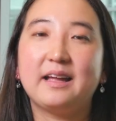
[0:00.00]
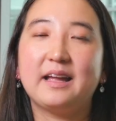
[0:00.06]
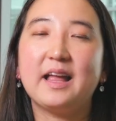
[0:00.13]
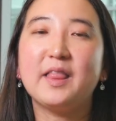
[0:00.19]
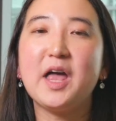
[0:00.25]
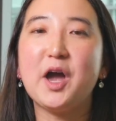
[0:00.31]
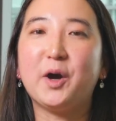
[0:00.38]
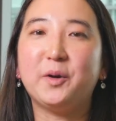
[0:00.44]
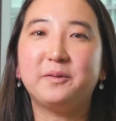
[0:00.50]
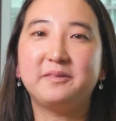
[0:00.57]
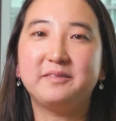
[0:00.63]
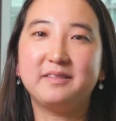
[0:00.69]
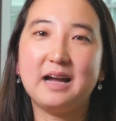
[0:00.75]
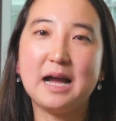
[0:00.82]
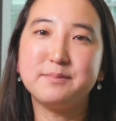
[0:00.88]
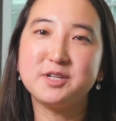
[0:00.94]
Hello,
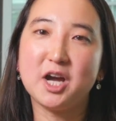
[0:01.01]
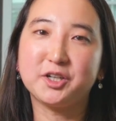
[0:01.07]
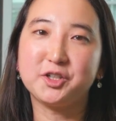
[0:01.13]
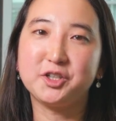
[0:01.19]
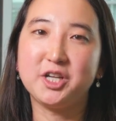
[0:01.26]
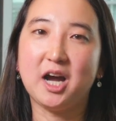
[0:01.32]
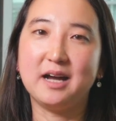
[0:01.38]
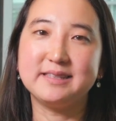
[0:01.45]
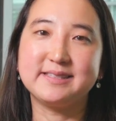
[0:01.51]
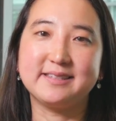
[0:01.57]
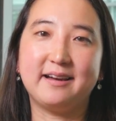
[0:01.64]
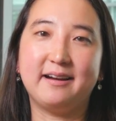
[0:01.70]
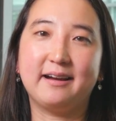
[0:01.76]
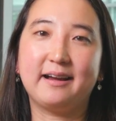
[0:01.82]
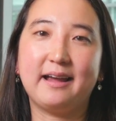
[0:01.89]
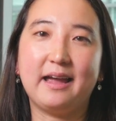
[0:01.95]
I'm Dr. Yon Sung,